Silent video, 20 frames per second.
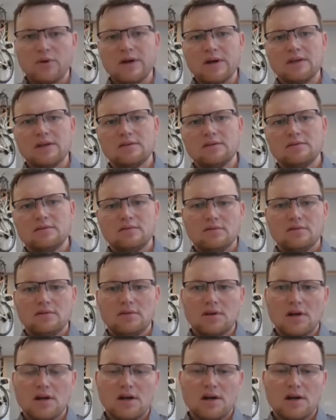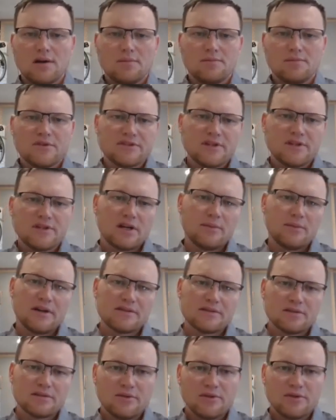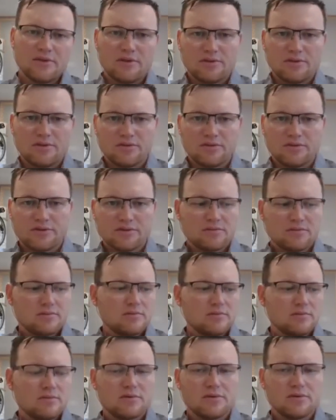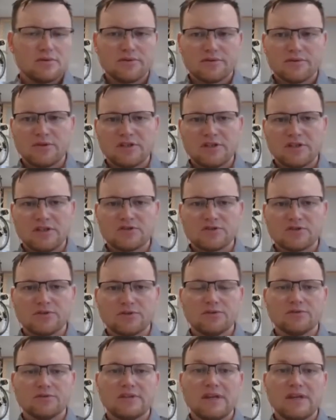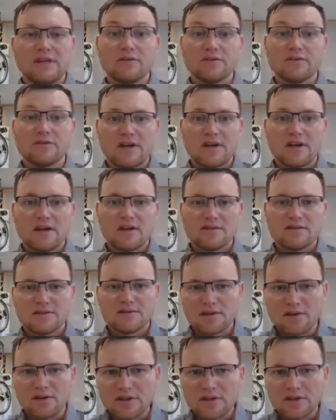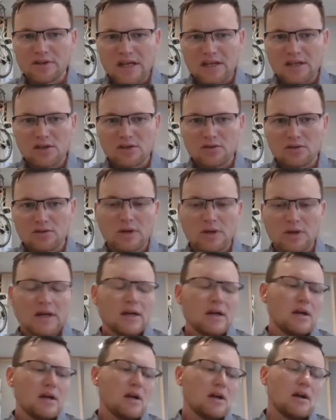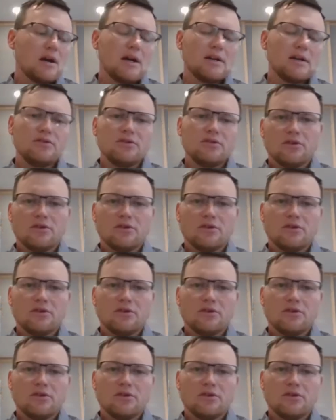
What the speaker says: But to talk about some of those potential downsides of an ADU, I do